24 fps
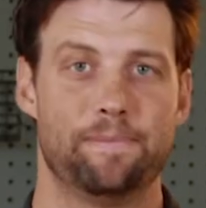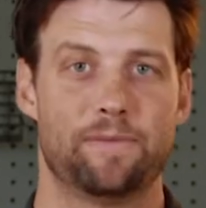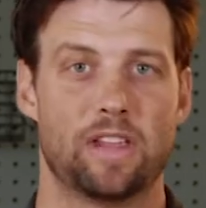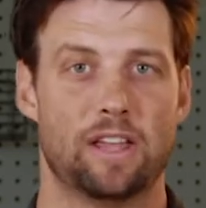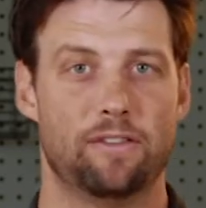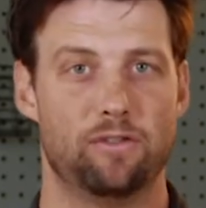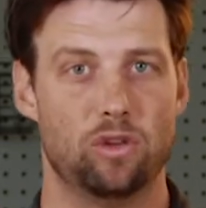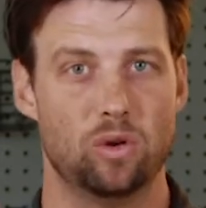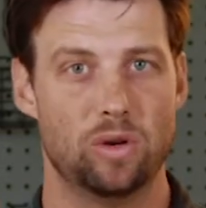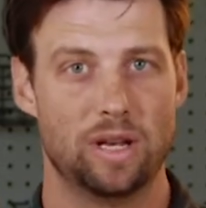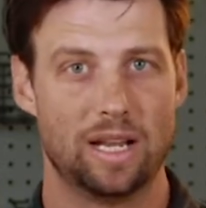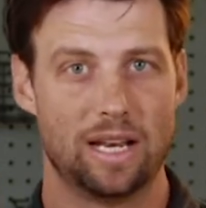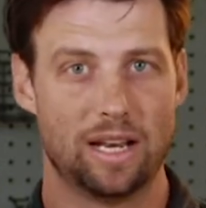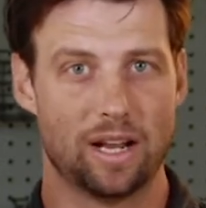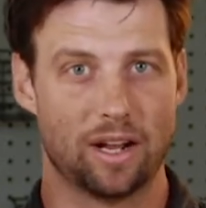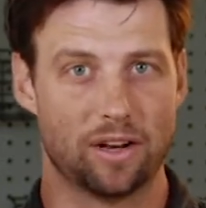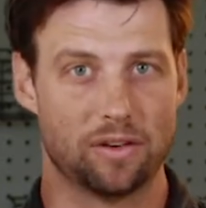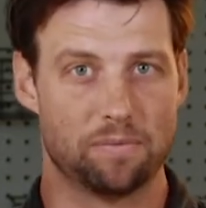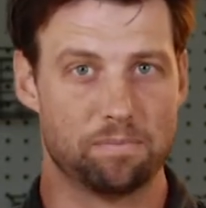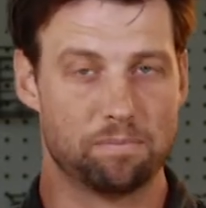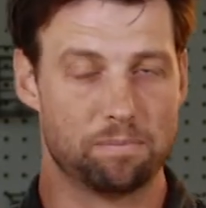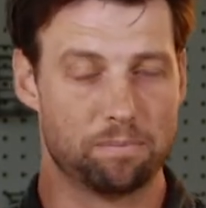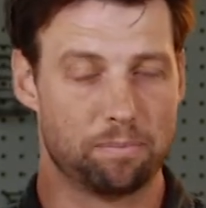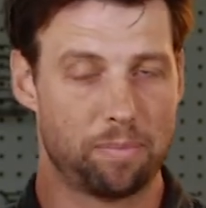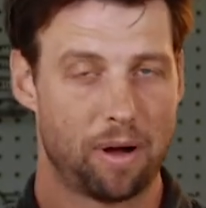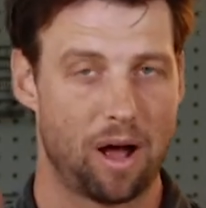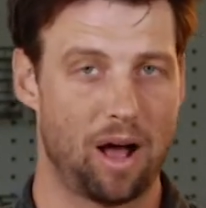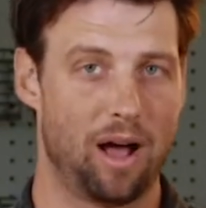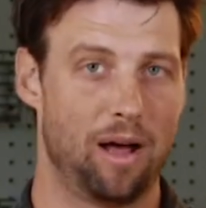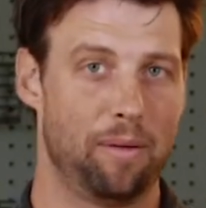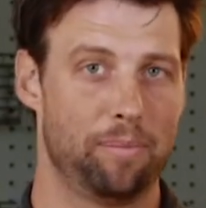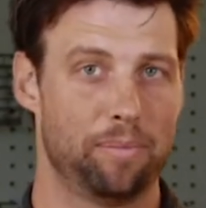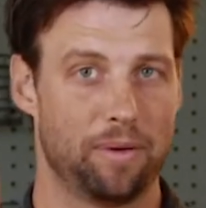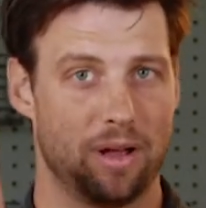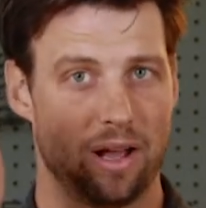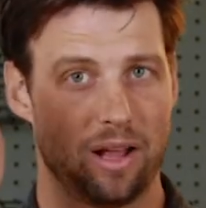If you need to
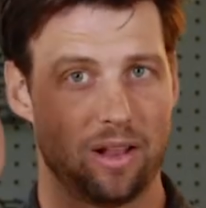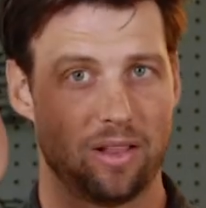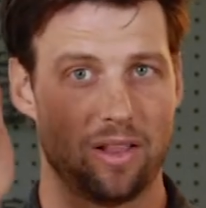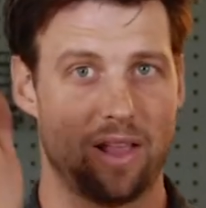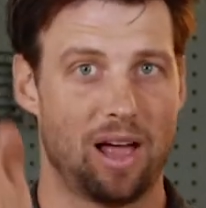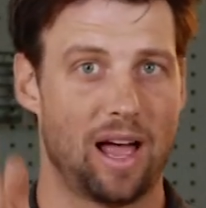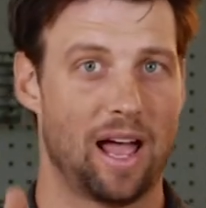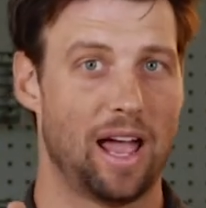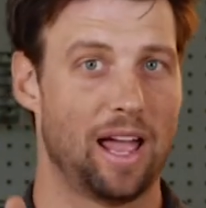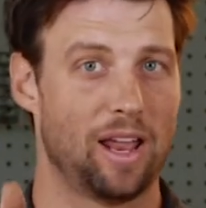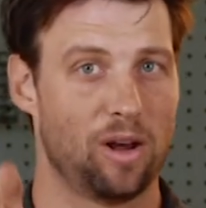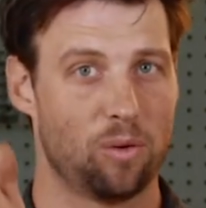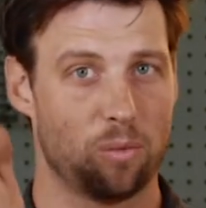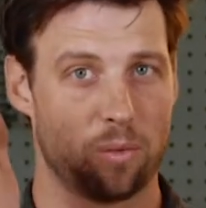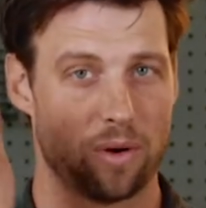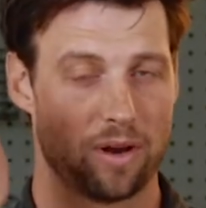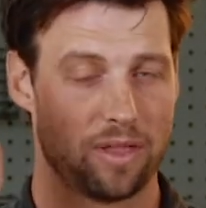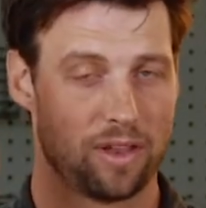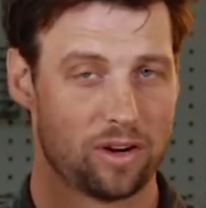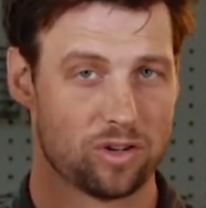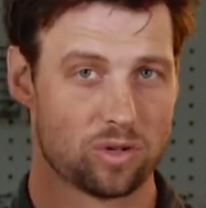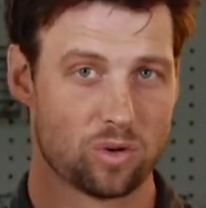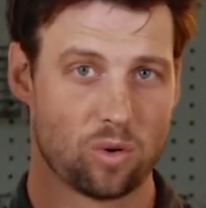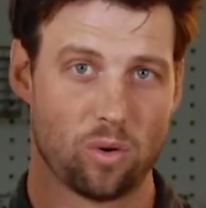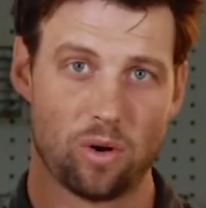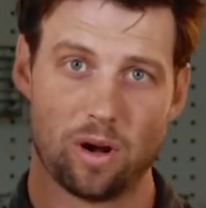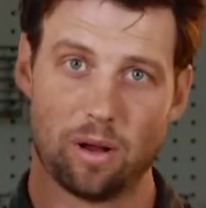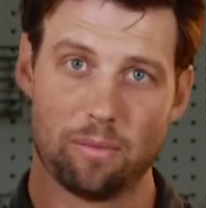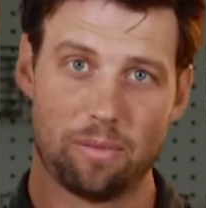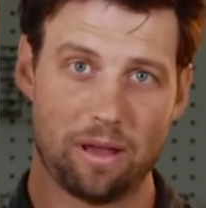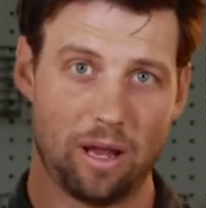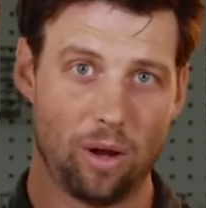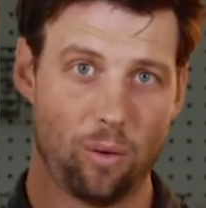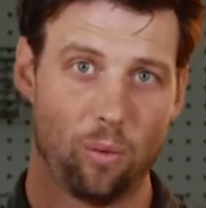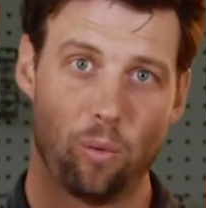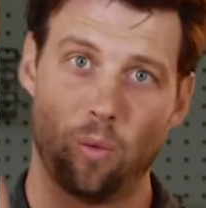pop a line where there's going to
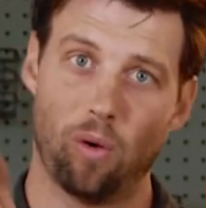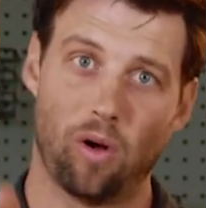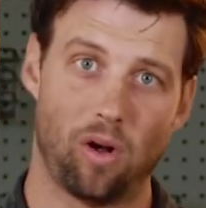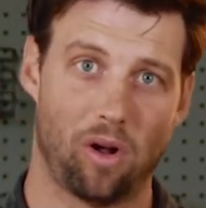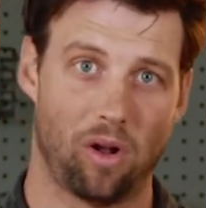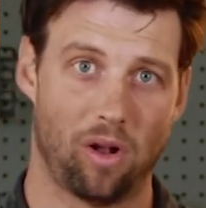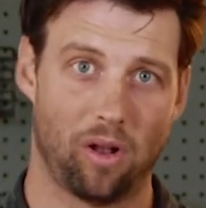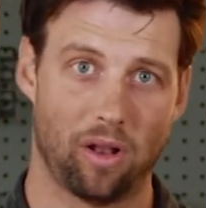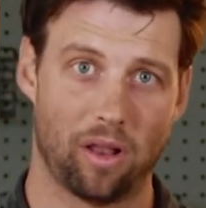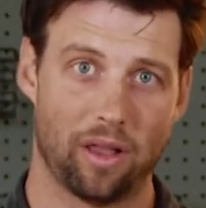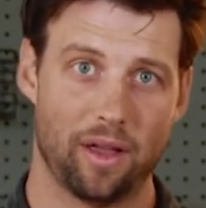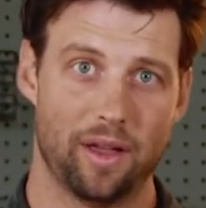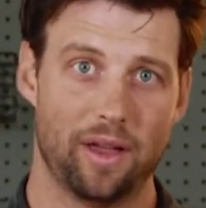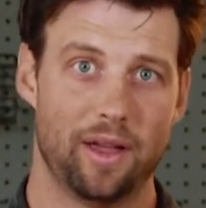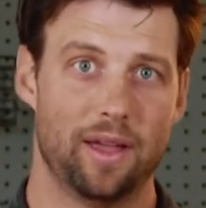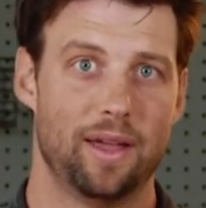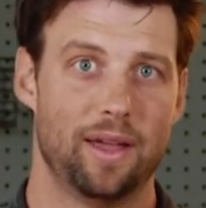be a wall,